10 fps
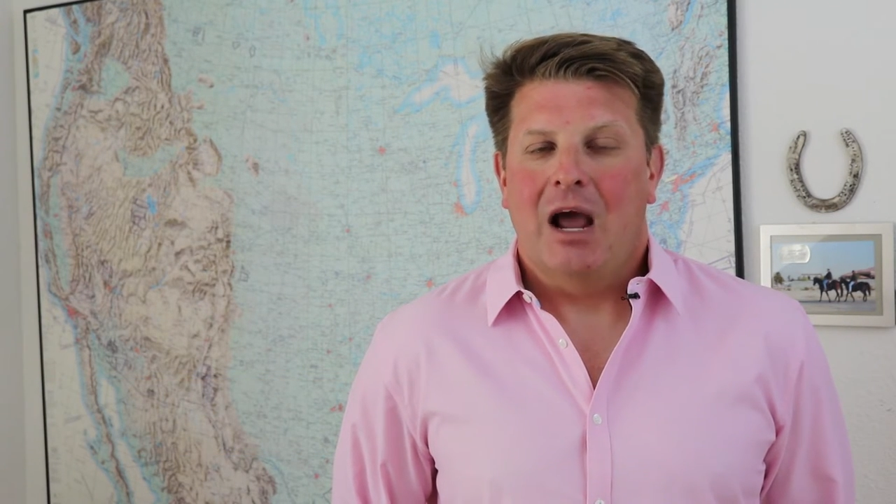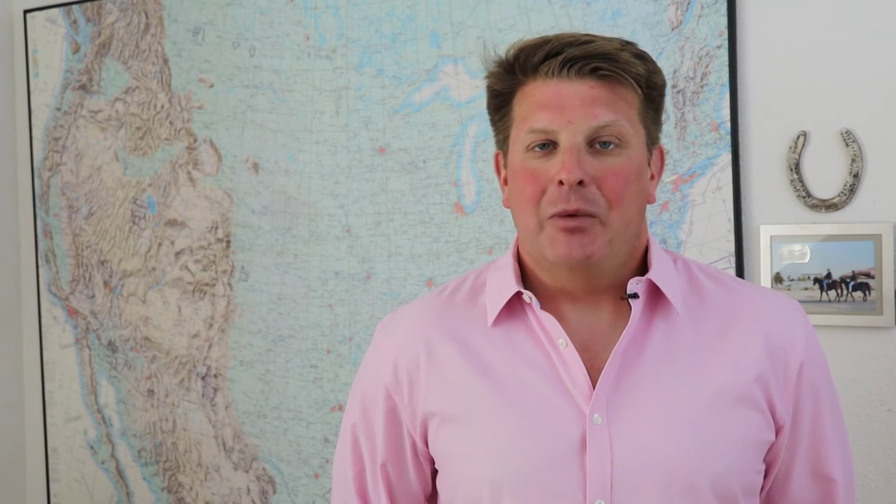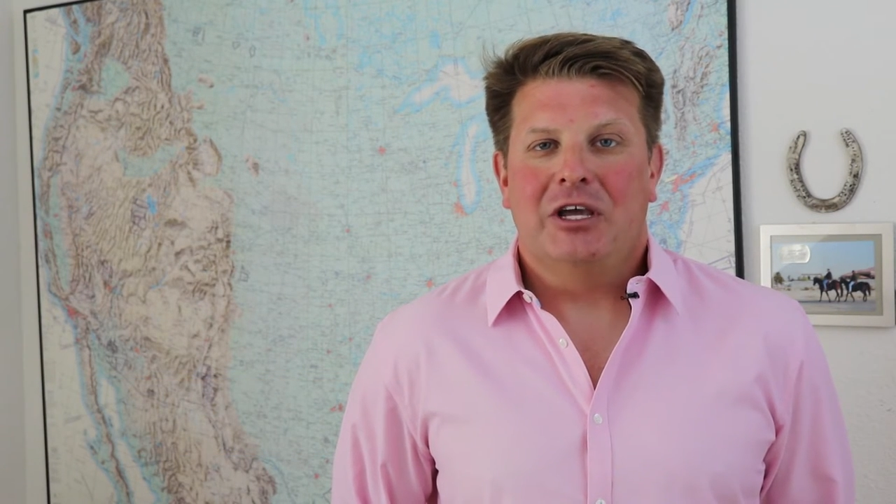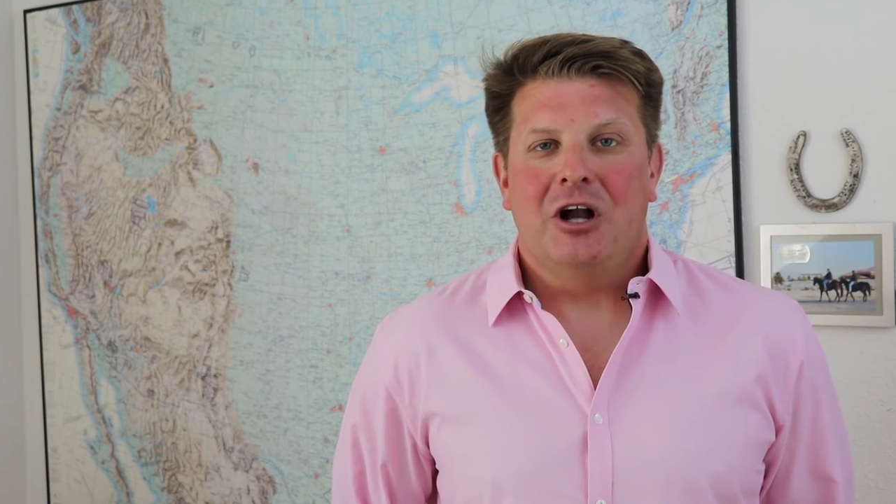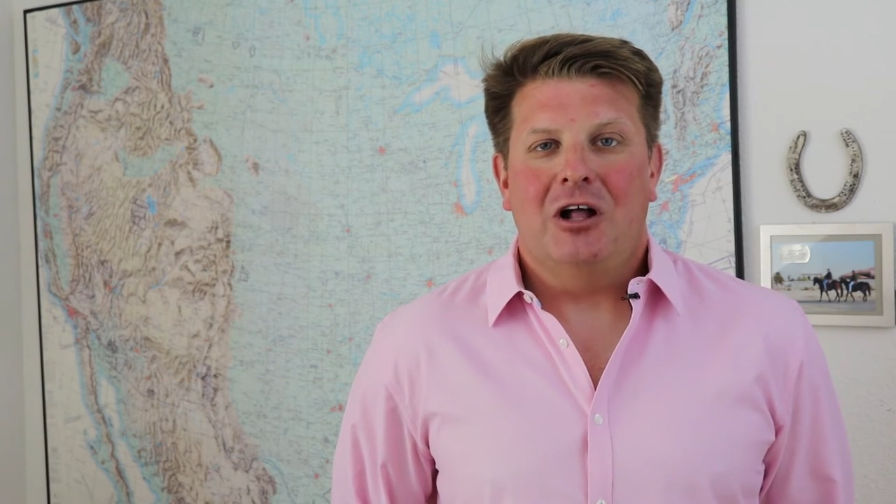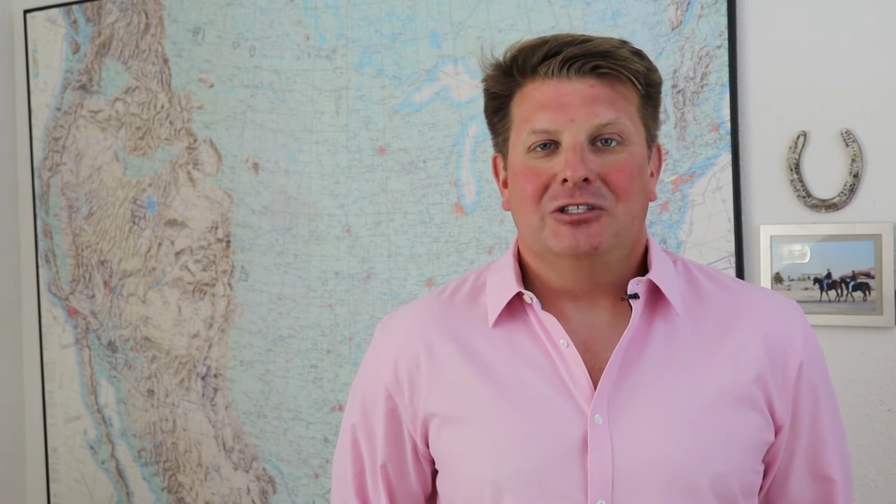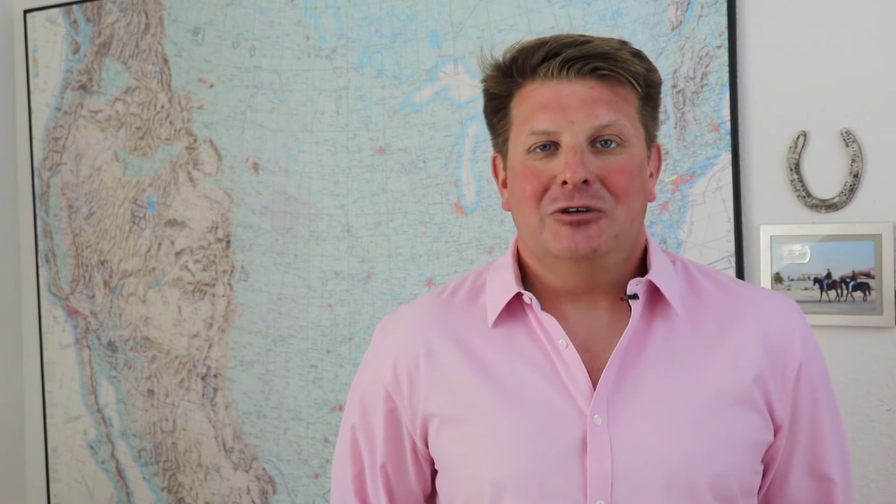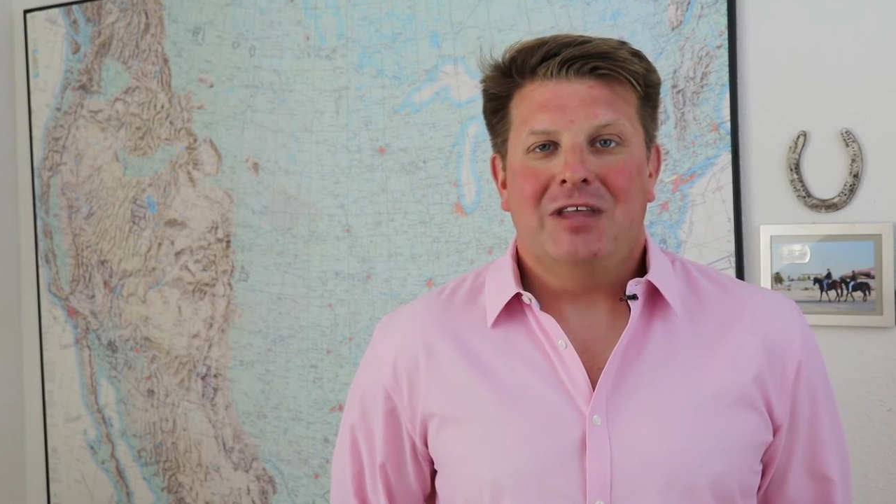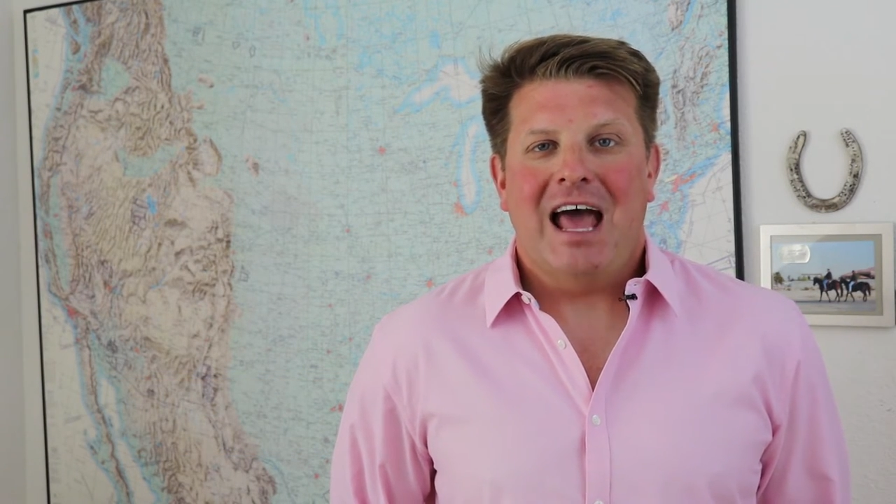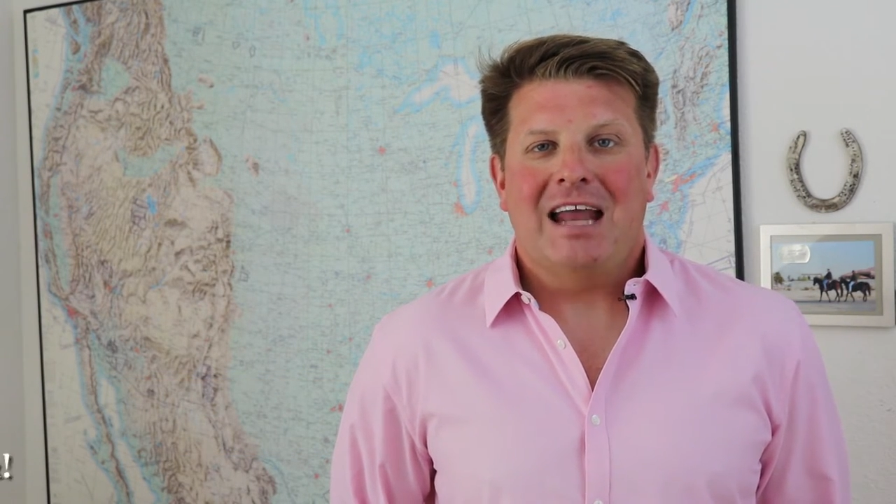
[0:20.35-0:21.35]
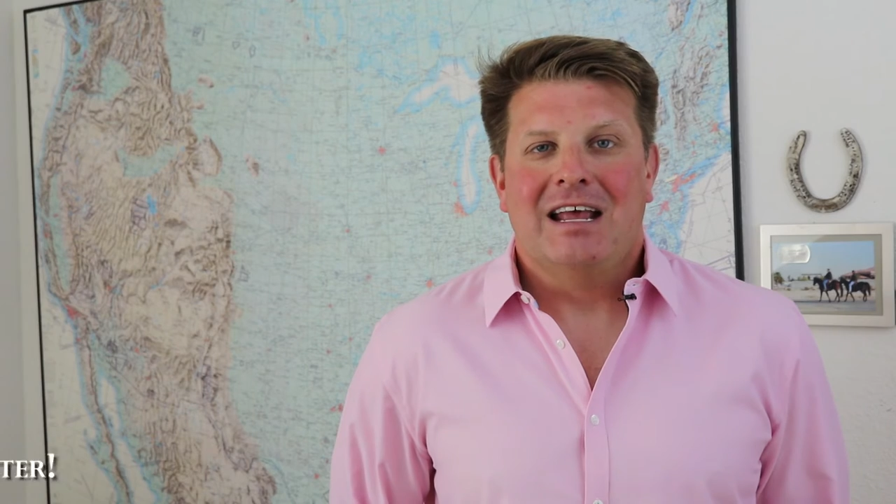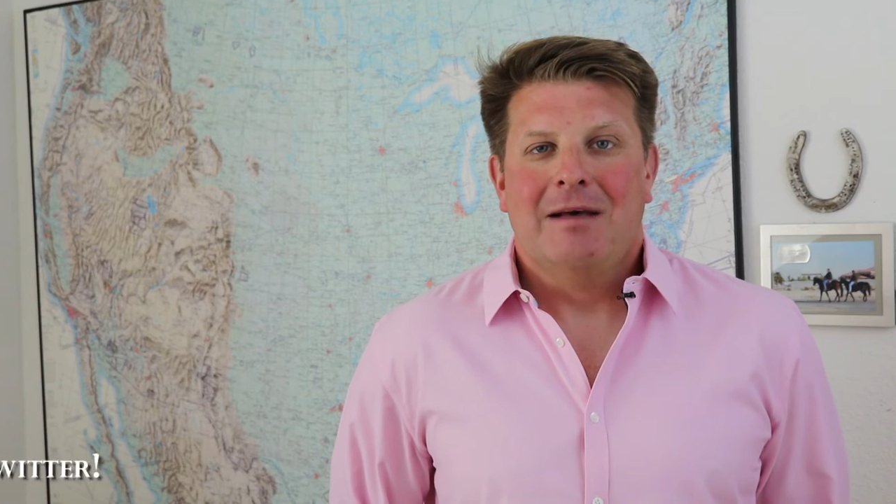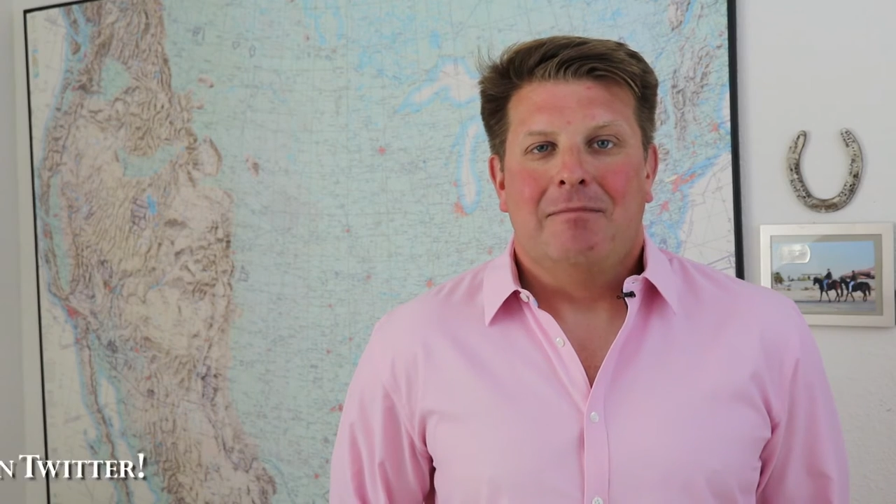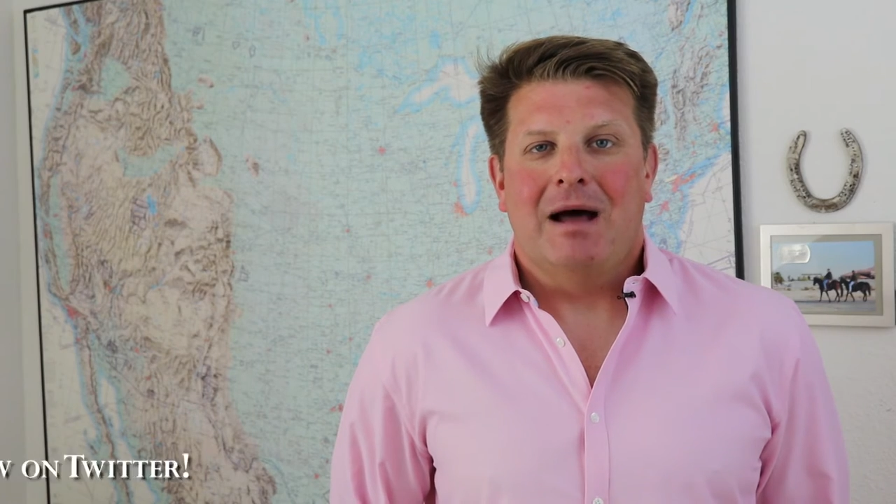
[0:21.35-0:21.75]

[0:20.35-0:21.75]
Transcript: and we can all do that